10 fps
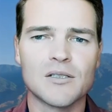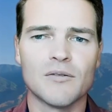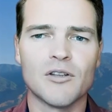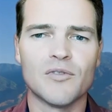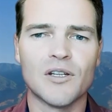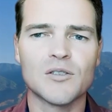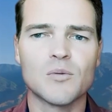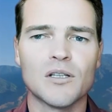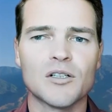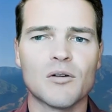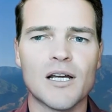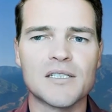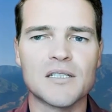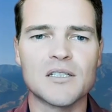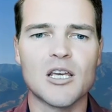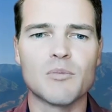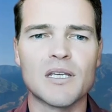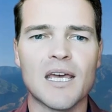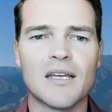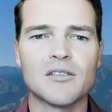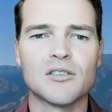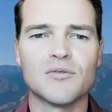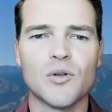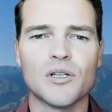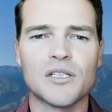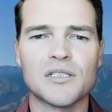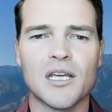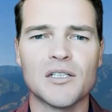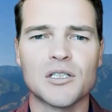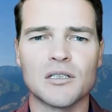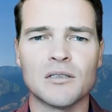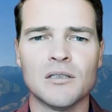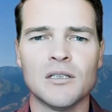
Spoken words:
of the Venezuelan crisis and began to divert attention